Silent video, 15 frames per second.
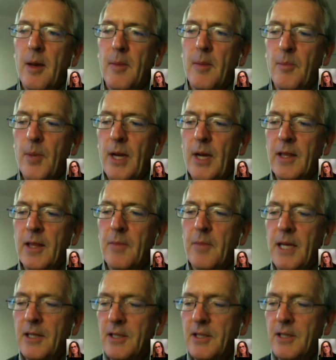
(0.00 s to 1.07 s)
But in the
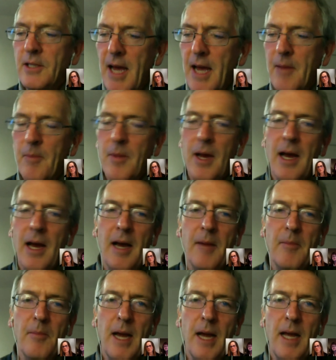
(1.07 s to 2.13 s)
meantime,
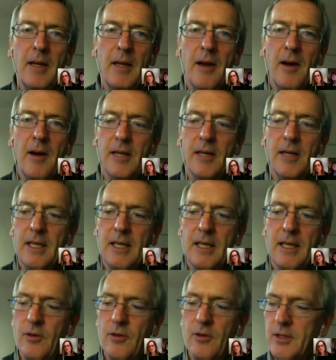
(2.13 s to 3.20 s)
my colleague in New
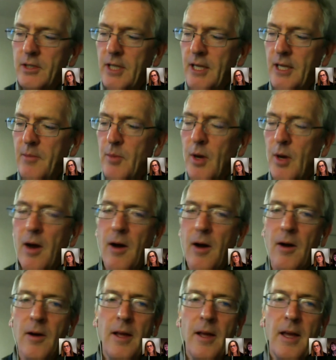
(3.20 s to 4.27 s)
York City,
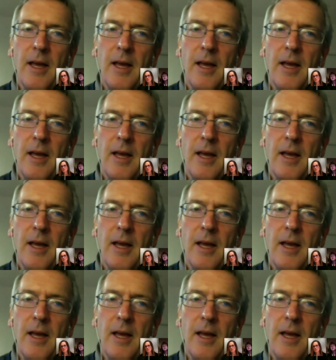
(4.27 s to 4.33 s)
Paul,